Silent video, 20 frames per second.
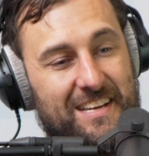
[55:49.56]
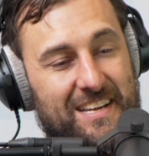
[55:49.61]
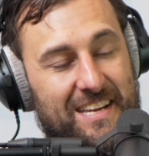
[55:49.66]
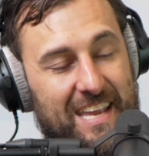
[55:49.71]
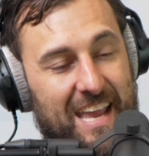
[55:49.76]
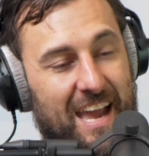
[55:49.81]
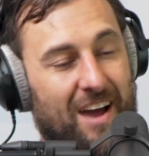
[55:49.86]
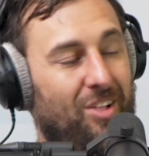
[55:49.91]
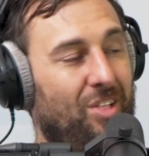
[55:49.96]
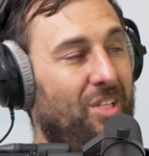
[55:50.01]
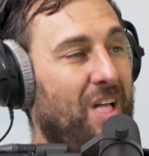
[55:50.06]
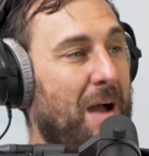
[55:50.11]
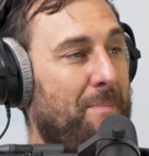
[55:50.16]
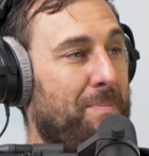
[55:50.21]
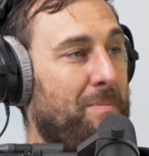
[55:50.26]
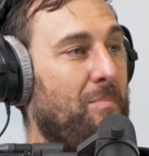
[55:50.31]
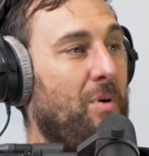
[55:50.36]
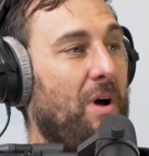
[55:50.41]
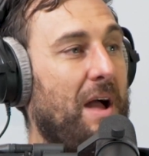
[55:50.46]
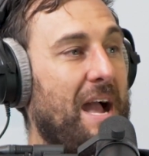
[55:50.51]
Cal
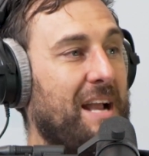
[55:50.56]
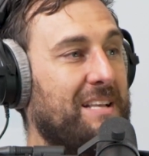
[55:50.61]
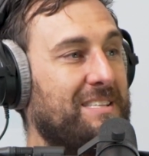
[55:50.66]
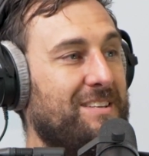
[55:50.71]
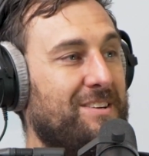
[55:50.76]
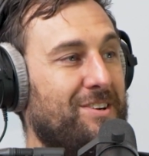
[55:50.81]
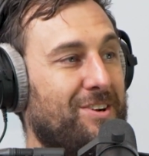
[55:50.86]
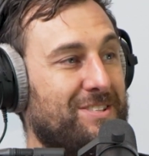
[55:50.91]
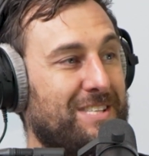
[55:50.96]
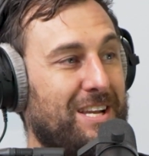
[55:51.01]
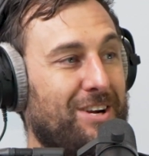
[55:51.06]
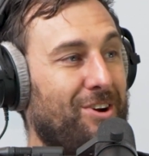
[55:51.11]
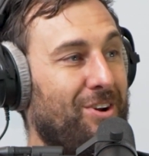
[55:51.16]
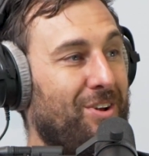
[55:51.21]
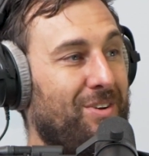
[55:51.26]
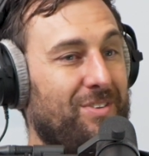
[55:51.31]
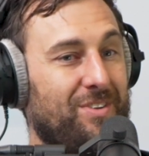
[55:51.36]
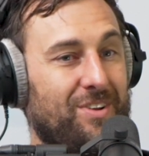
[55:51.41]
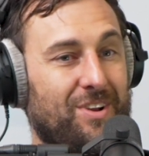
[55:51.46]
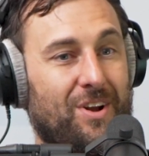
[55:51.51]
happened by accident because they
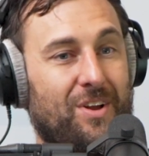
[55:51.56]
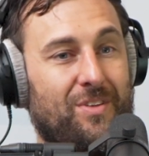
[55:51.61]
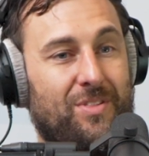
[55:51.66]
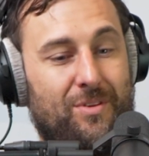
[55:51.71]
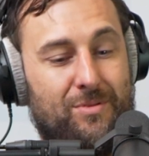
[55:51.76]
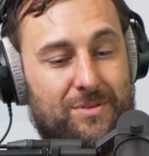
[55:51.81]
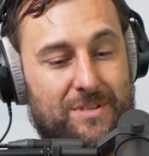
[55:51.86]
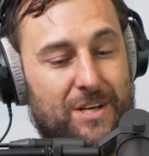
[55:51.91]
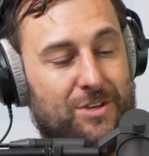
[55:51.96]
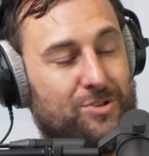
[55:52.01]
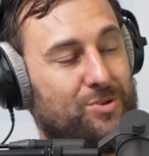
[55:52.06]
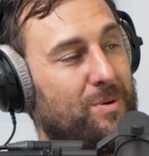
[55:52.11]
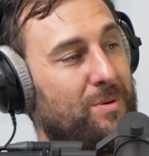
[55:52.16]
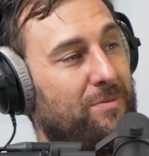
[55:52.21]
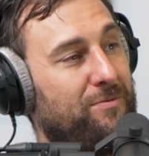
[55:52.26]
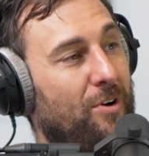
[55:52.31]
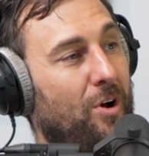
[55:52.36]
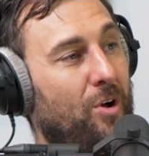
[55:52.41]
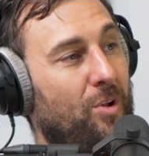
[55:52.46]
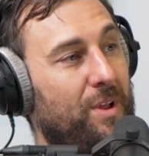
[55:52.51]
got, there was an injury
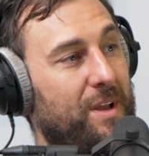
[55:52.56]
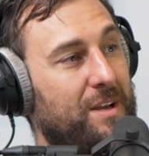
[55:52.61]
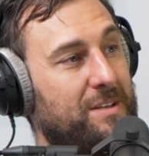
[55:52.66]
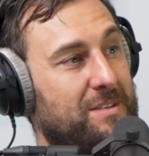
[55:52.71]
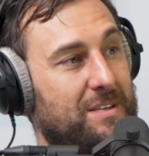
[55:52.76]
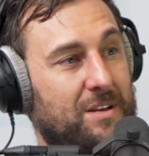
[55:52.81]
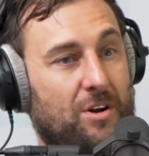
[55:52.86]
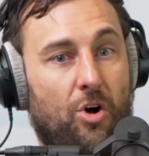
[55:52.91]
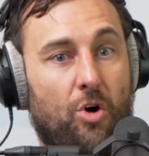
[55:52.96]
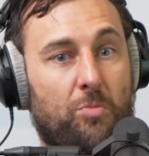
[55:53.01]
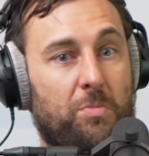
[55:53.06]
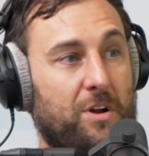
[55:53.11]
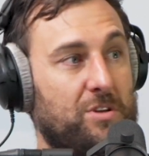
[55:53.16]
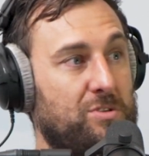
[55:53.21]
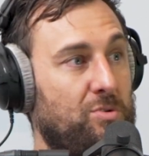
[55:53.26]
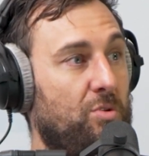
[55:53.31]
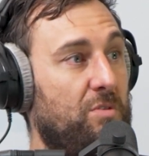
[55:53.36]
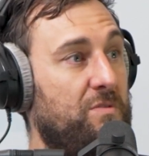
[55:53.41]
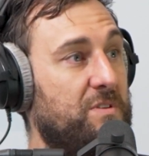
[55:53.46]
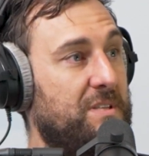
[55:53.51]
with Froling, so then
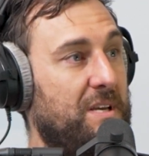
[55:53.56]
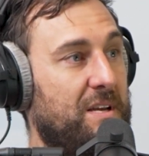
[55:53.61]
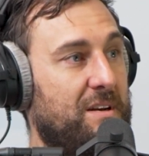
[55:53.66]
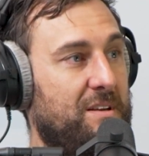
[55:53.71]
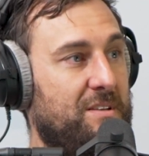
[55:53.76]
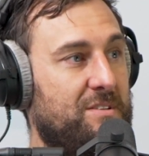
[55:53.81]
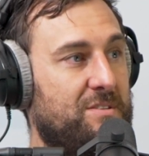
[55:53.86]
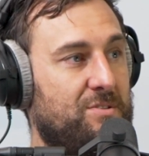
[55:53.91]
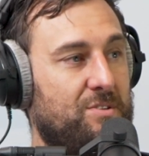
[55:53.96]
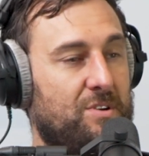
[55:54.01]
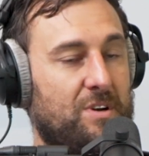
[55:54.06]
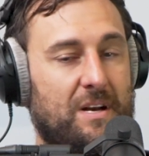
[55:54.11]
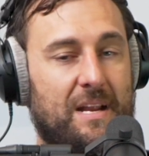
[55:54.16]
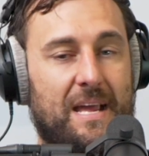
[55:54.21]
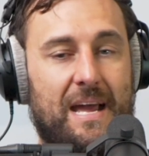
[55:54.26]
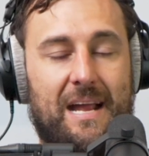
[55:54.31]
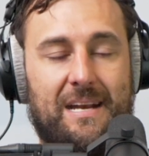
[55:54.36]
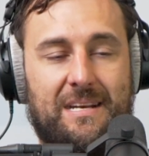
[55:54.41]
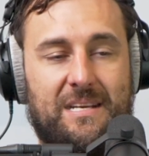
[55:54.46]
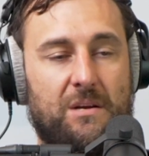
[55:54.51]
Ulbrich's all of a sudden inserted
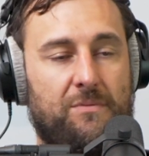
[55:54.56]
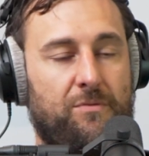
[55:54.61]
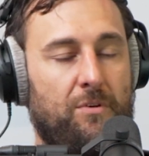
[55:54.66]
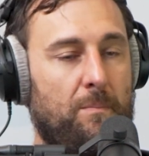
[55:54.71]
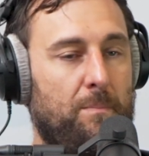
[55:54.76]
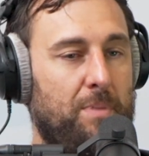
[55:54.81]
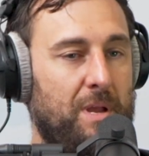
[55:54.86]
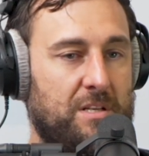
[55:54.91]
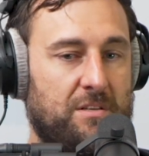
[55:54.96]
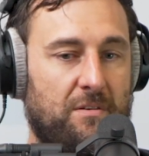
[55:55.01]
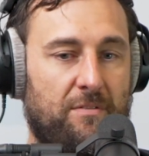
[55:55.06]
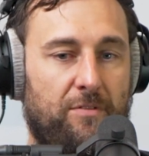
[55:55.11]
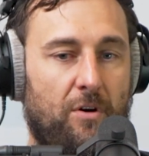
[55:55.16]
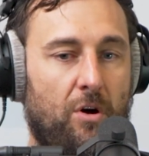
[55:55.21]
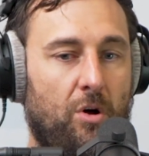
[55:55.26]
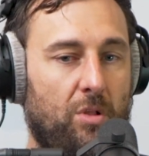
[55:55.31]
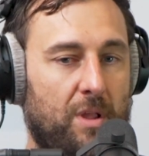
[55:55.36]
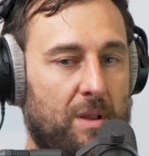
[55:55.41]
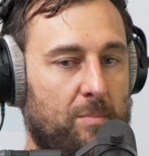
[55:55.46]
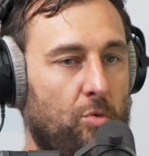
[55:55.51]
out, different big to
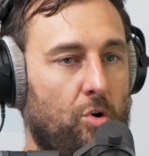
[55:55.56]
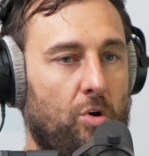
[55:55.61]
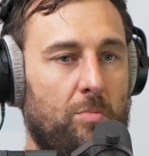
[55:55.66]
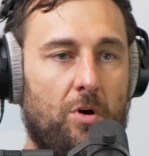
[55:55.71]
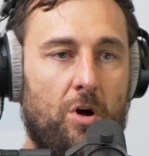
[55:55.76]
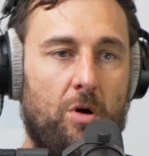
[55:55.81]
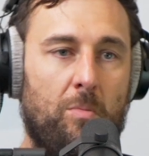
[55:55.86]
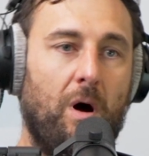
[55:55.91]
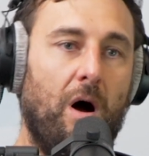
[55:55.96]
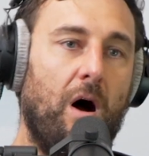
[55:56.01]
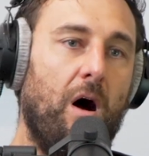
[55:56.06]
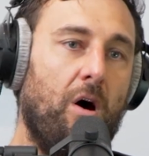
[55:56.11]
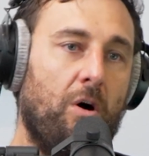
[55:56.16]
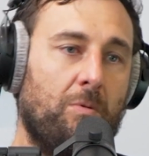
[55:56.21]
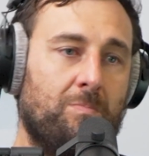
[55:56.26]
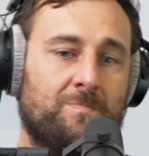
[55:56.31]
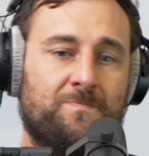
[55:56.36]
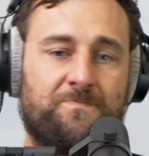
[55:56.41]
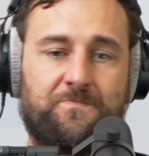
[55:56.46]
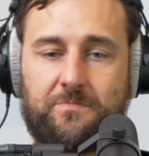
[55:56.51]
Froling, more
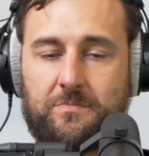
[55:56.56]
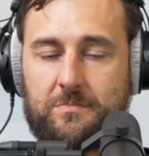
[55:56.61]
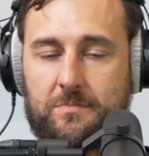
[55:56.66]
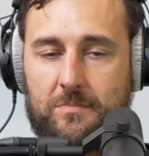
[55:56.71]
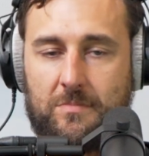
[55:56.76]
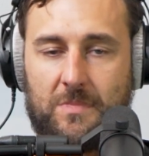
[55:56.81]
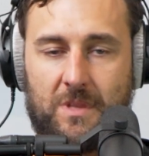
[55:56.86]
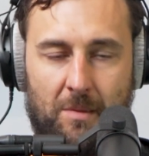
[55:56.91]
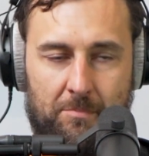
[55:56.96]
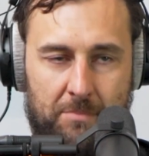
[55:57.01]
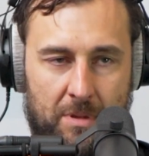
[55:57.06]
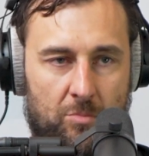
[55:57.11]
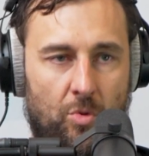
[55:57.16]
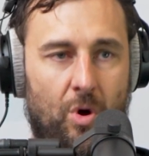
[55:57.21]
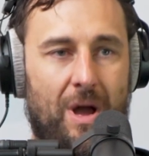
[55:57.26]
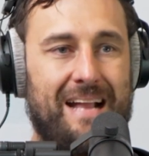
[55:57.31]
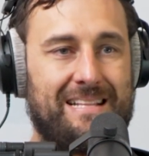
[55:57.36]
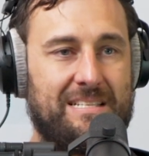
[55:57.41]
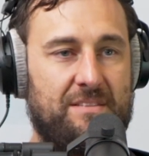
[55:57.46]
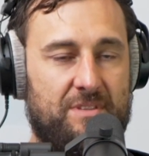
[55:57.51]
mobile, a bit
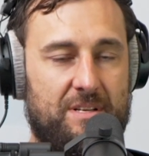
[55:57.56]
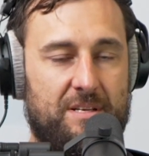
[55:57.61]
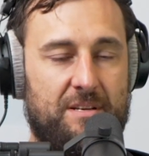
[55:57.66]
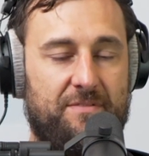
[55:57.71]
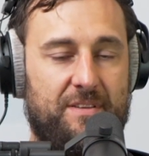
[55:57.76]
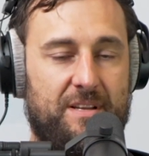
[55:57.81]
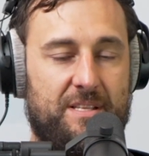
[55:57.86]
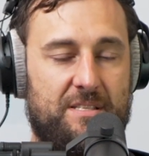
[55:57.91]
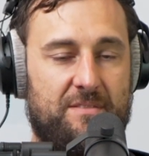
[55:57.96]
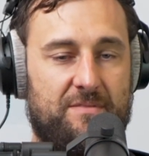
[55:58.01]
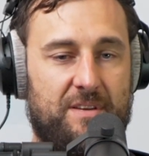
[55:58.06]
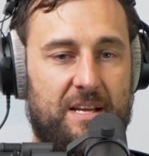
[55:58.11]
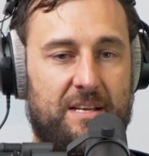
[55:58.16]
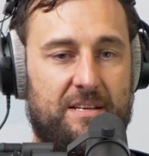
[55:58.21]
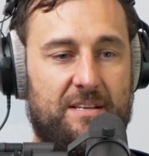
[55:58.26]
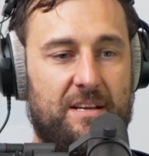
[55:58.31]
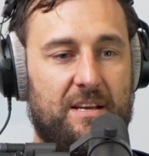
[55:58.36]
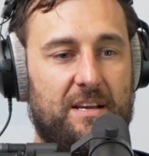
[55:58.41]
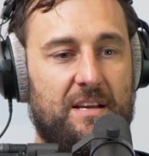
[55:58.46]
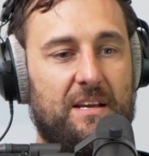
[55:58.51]
more active at the defensive
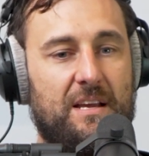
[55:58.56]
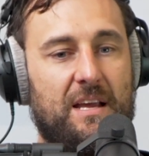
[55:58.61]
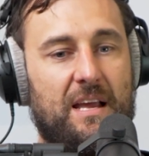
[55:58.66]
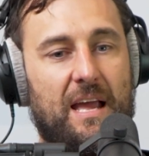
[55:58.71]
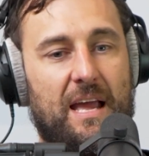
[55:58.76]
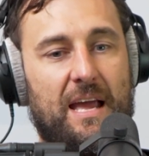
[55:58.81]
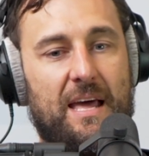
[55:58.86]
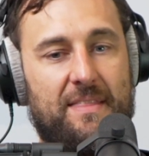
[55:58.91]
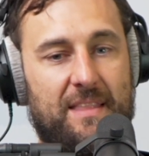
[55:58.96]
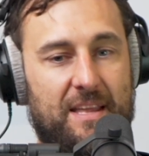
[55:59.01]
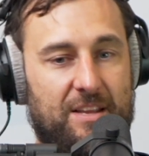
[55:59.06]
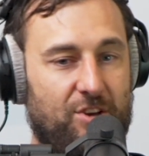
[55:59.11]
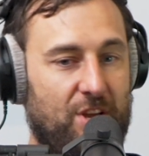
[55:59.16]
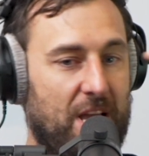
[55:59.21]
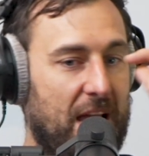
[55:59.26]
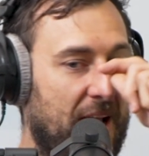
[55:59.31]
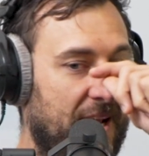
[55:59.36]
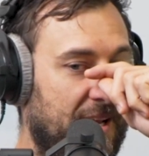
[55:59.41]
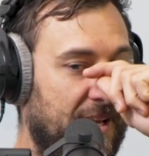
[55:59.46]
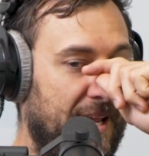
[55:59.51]
end. And then you
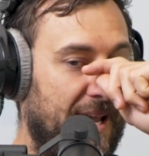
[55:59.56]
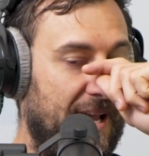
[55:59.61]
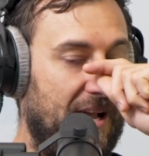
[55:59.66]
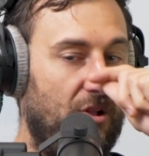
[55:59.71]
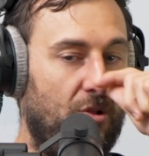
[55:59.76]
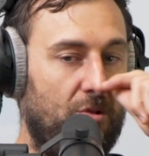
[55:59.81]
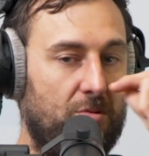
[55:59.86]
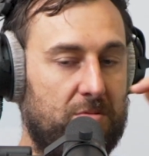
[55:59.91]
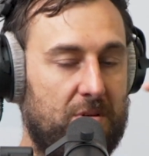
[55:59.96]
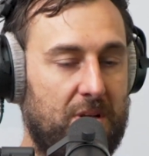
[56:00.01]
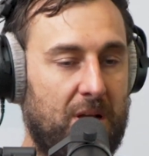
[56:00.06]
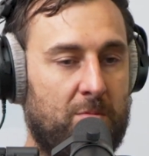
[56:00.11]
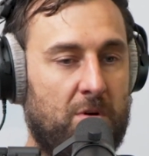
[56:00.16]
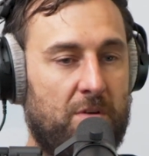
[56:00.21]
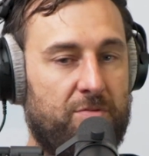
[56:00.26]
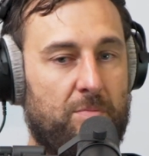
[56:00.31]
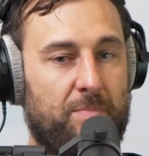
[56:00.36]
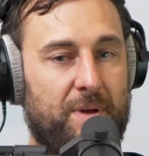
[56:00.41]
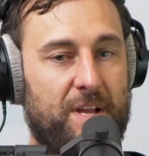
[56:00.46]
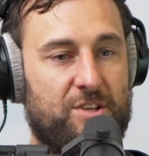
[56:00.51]
had Cal come
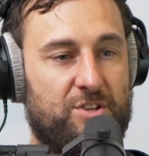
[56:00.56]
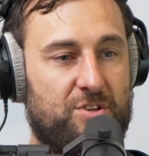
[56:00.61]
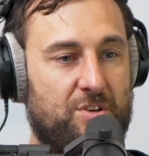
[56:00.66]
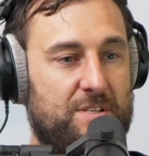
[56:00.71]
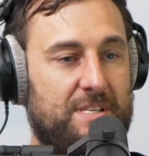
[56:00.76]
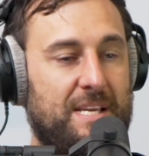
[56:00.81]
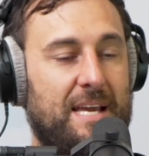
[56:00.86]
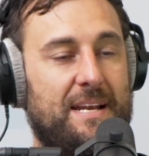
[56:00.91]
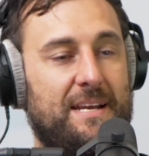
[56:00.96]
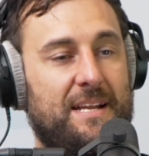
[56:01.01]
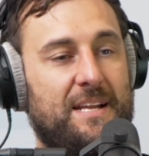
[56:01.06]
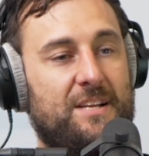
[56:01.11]
off the bench because he had an